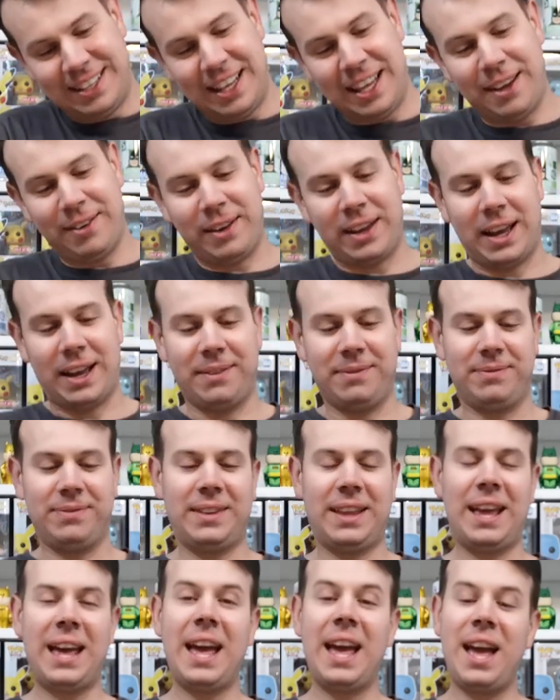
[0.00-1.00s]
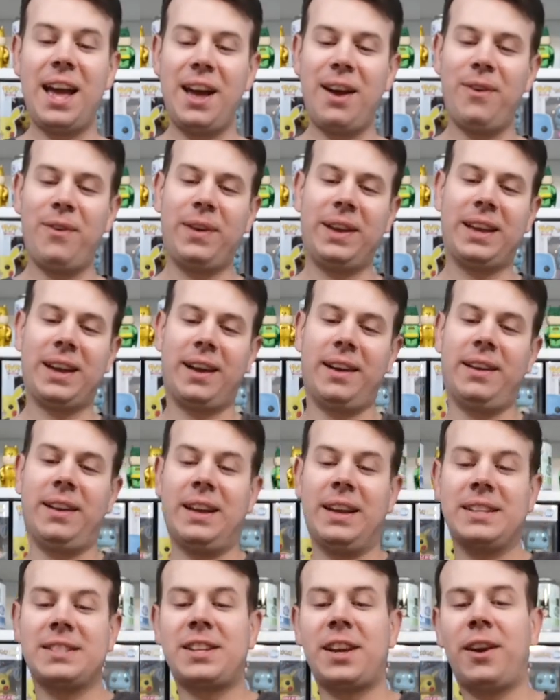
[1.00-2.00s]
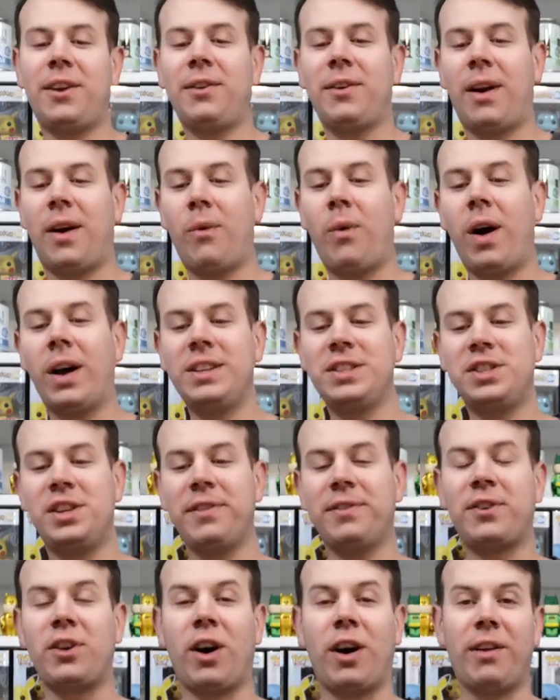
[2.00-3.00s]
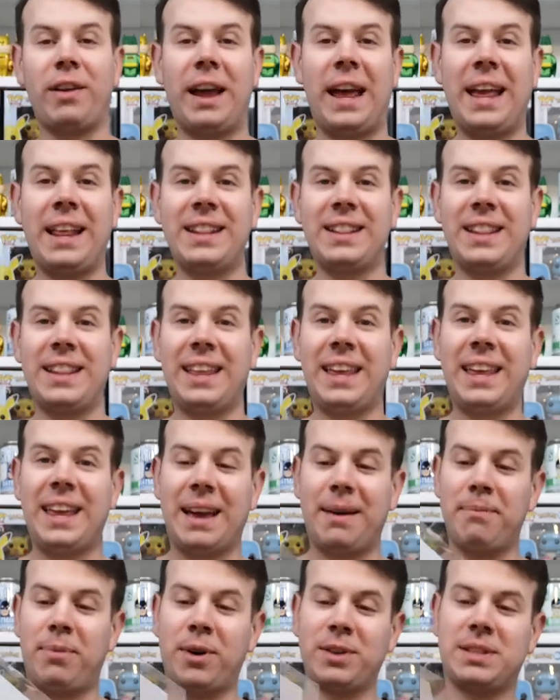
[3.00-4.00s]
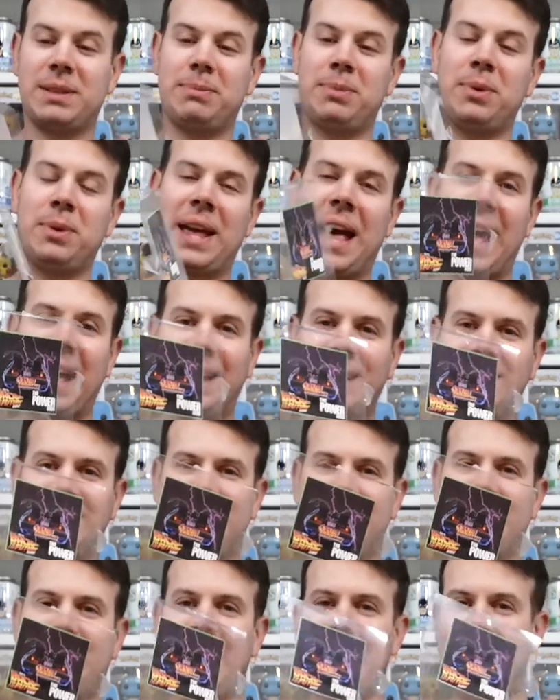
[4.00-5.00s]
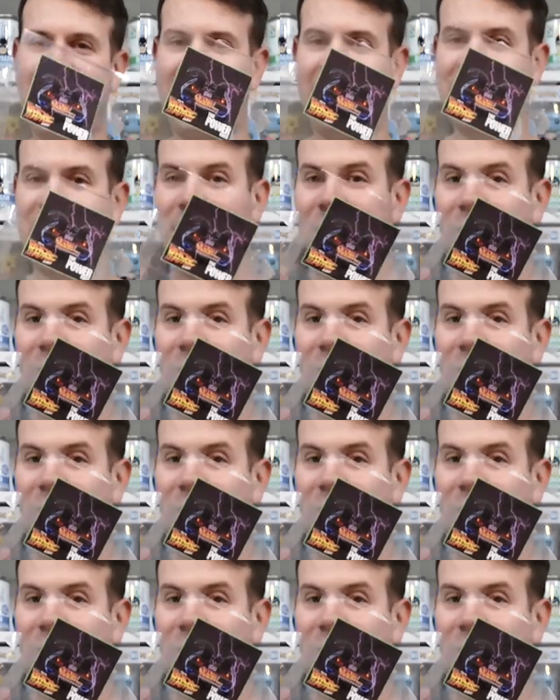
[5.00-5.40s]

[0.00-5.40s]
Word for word: Here we go. Here we go. So once you've got in the impossible case, uh,